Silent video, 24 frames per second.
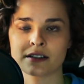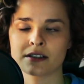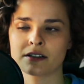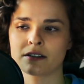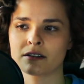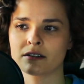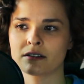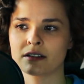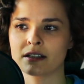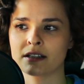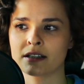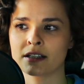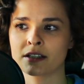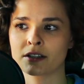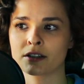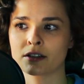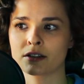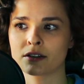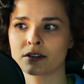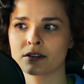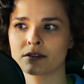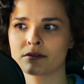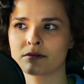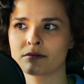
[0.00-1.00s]

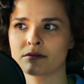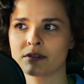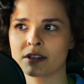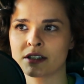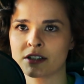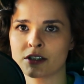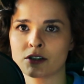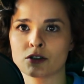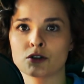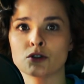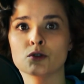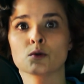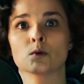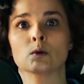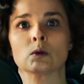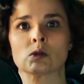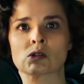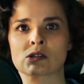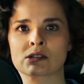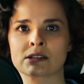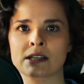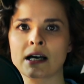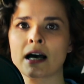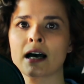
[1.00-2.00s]
It's a
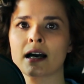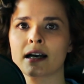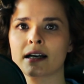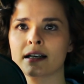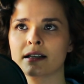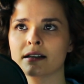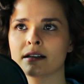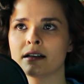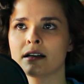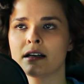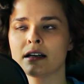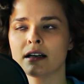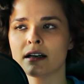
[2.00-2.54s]
dual sign.